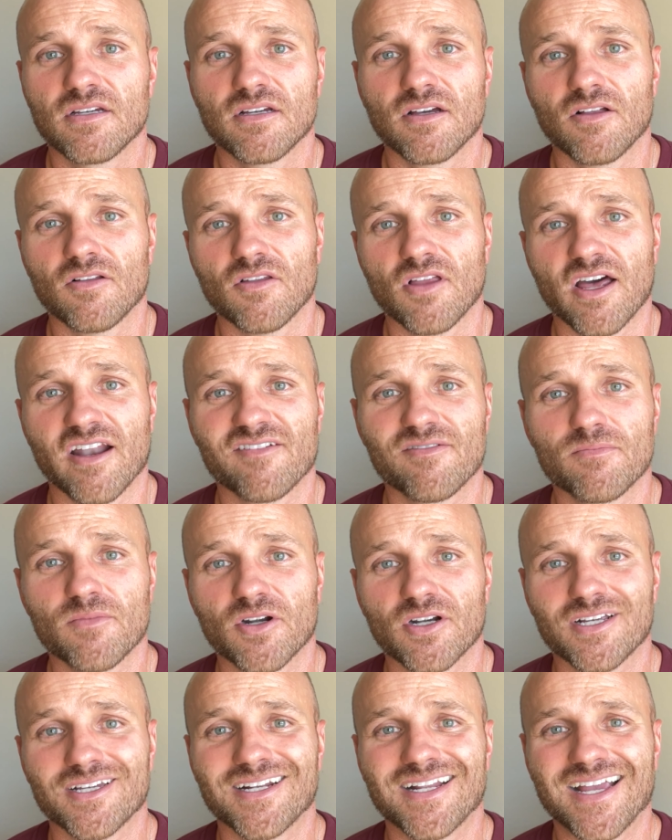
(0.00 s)
A lot of them
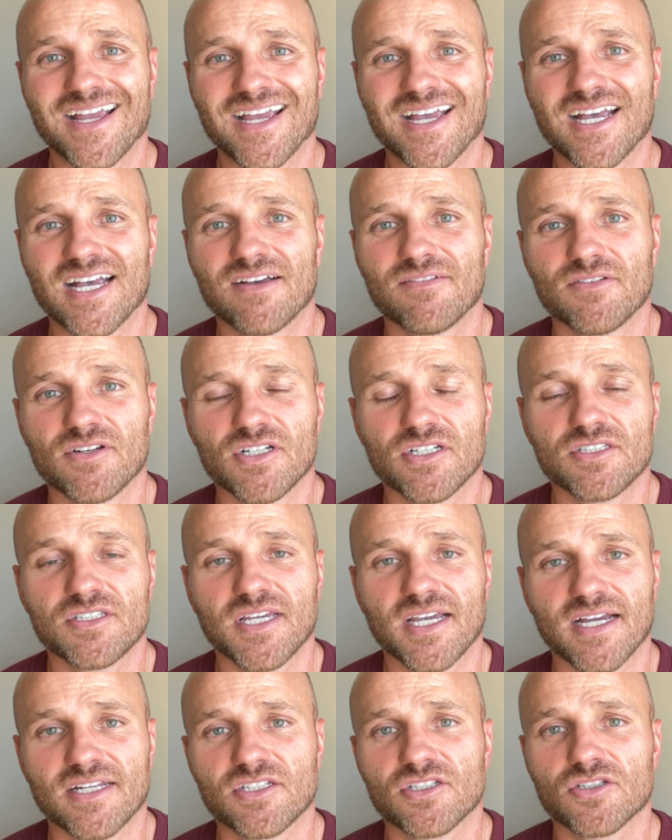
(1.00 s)
are going to have
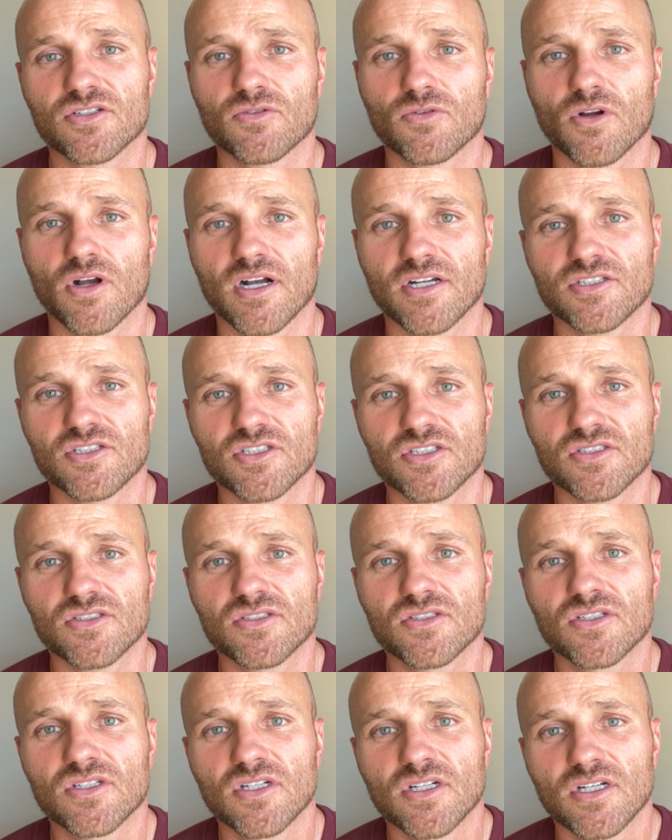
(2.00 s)
attached
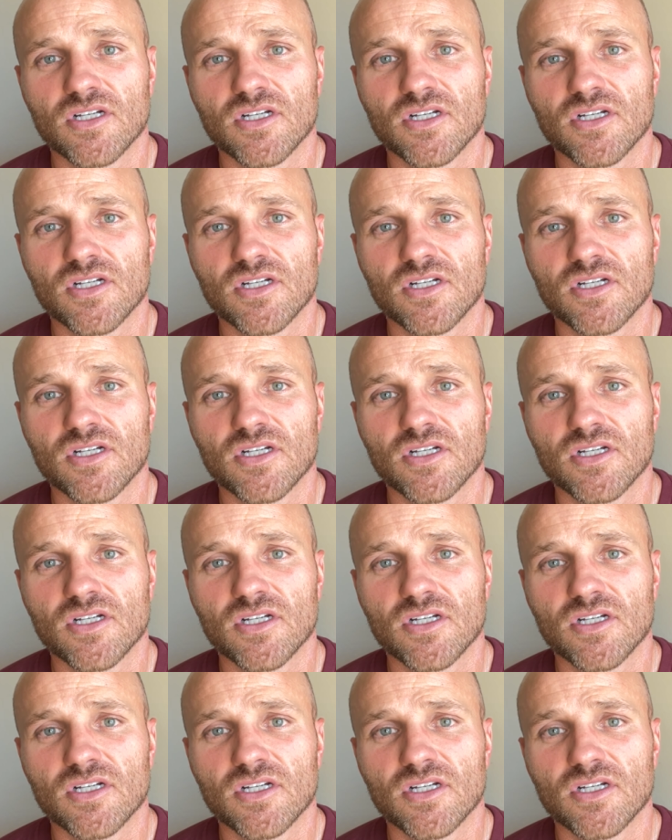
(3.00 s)
garages.